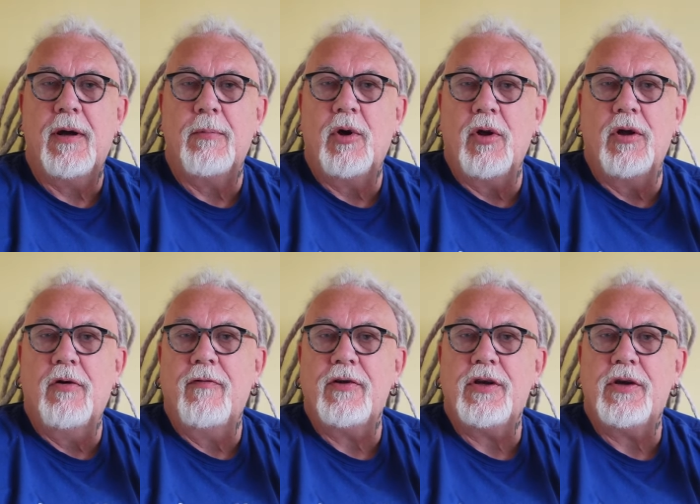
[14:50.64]
I'm all
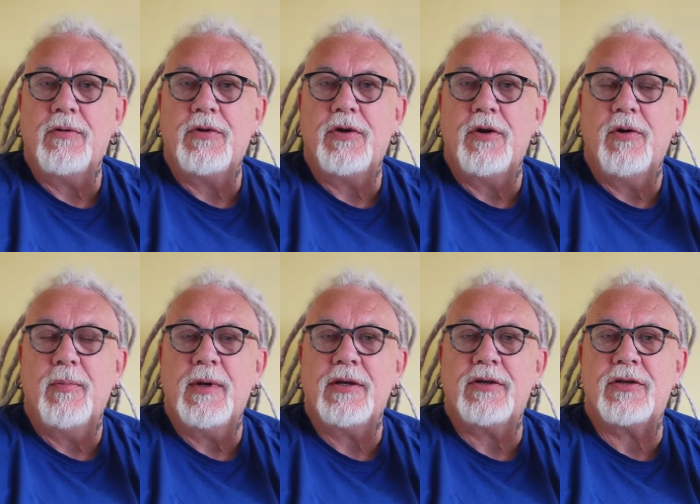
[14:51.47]
over
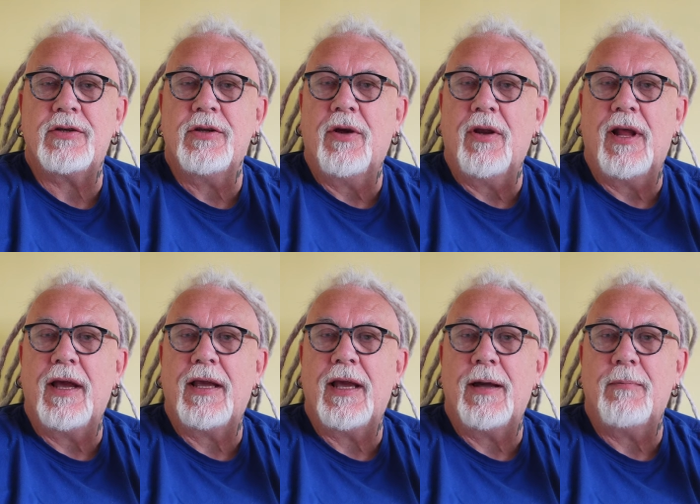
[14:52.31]
YouTube. It's not
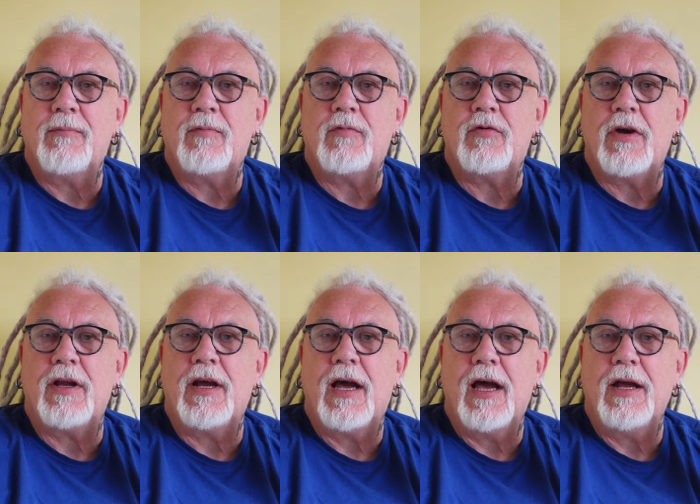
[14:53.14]
like I'm trying
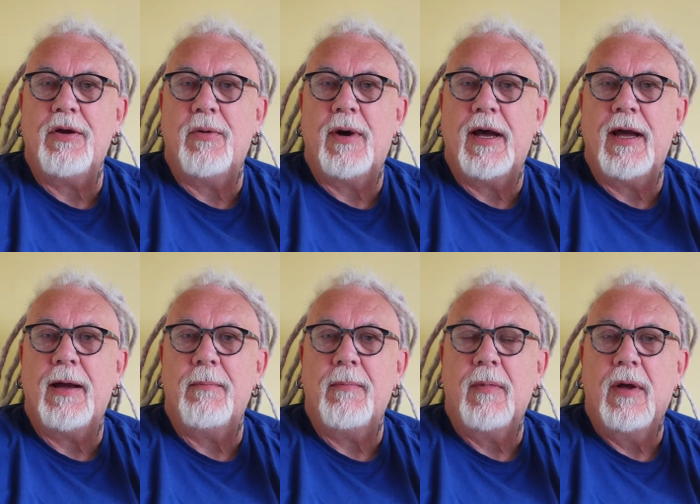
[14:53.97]
to hide who I
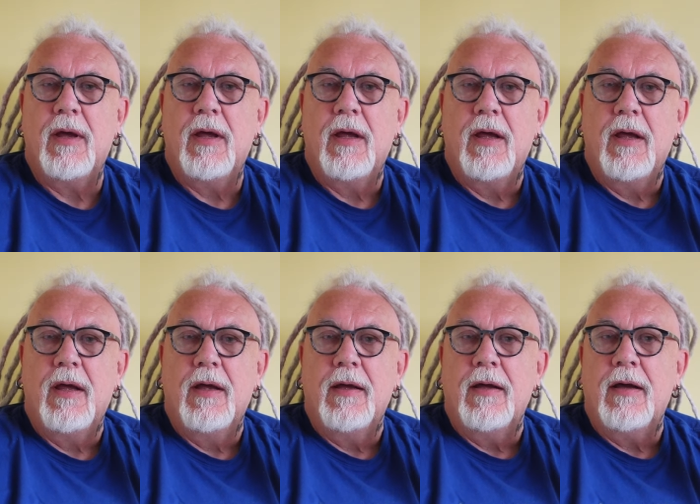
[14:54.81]
am.
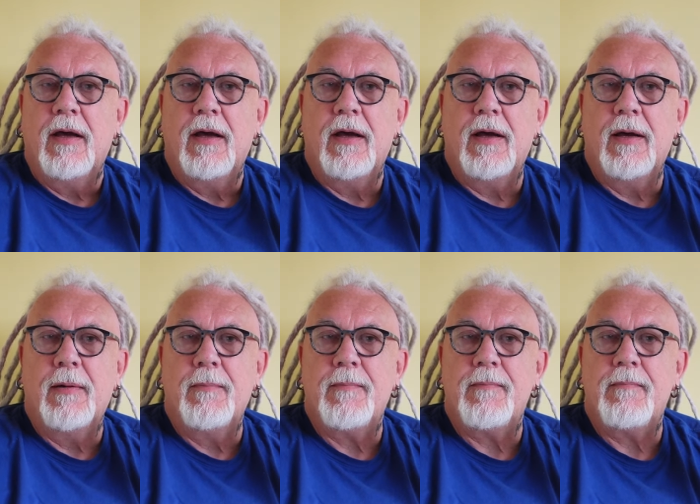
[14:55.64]

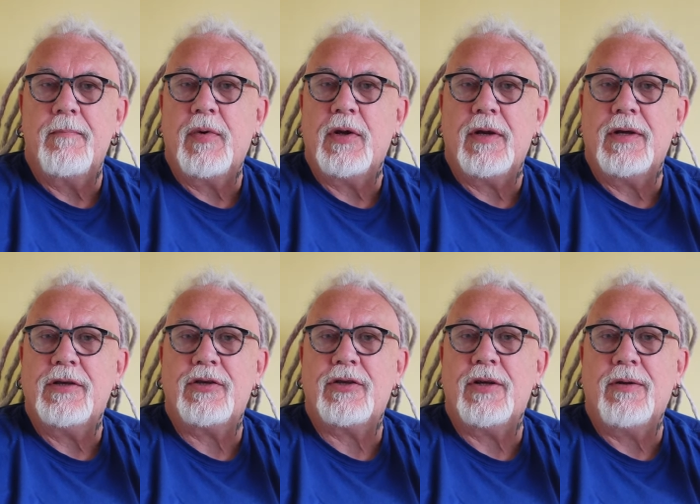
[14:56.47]
Um, but he
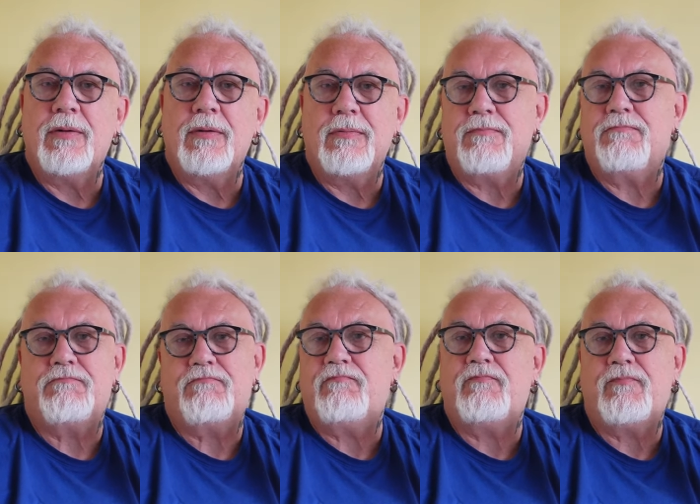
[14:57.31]
still,
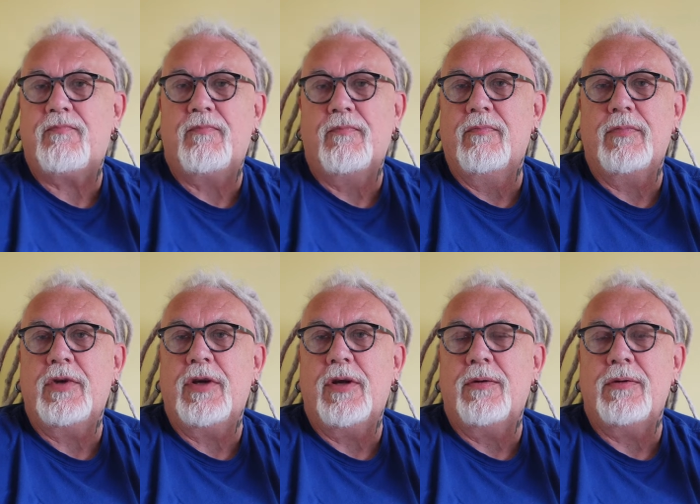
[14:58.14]

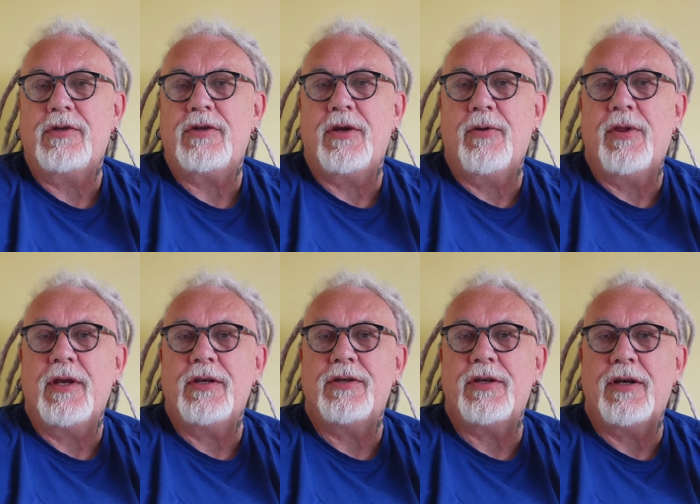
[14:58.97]
you know, he still
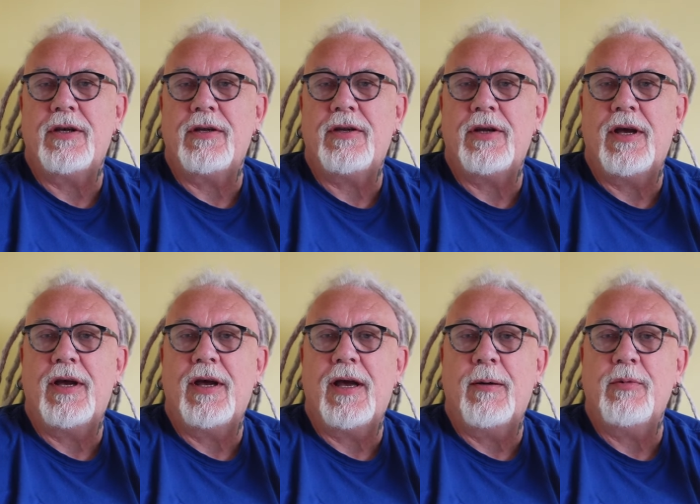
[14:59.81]
thinks that
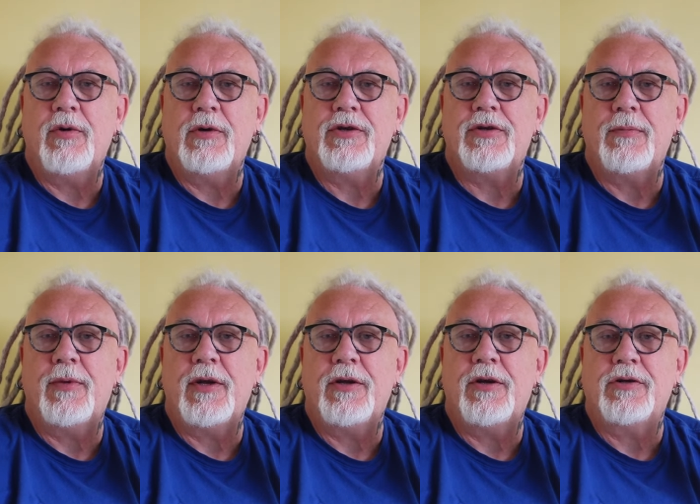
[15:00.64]
uh, I'm doing
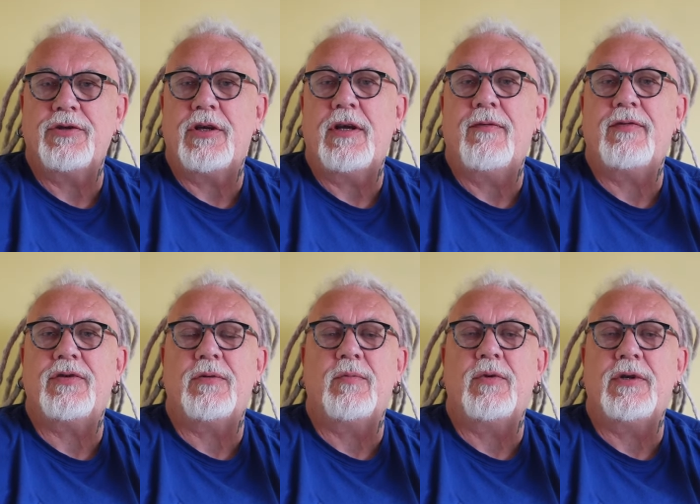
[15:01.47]
something dodgy for
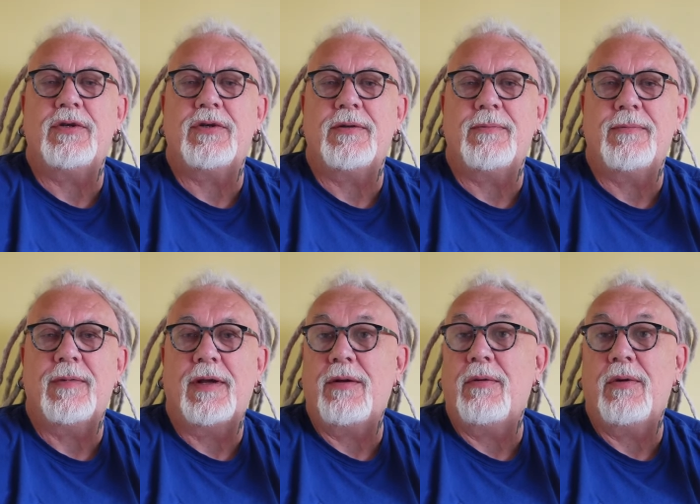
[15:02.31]
some reason.
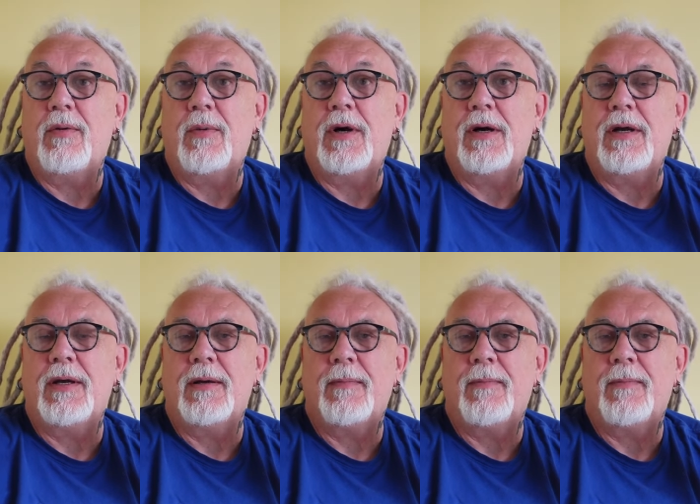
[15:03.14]
I don't know why.